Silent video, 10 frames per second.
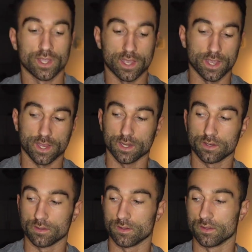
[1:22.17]

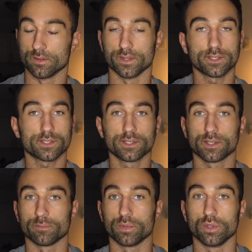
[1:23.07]
And this is a
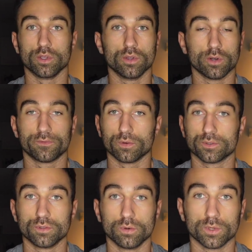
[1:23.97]
beautiful
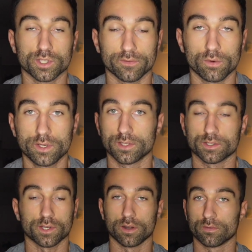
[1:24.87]
tool, which I've only
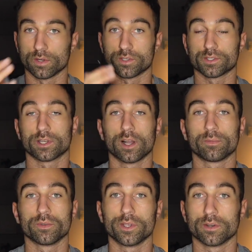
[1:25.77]
discovered just a
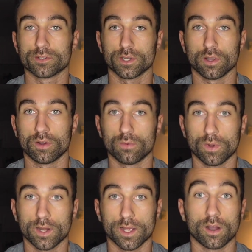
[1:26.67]
couple of years ago
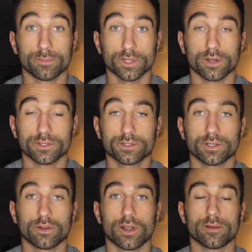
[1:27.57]
when I hopped on
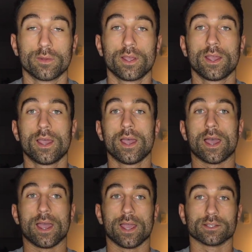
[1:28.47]
Instagram
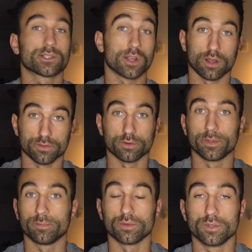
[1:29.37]
and saw other
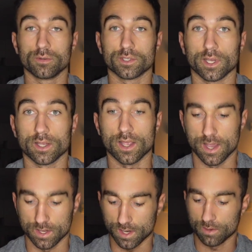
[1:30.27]
people using it.
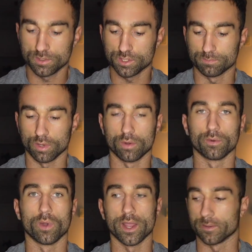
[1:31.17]
And I was just blown
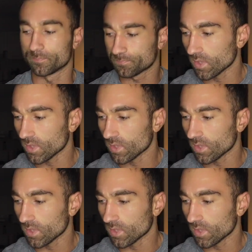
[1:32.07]
away.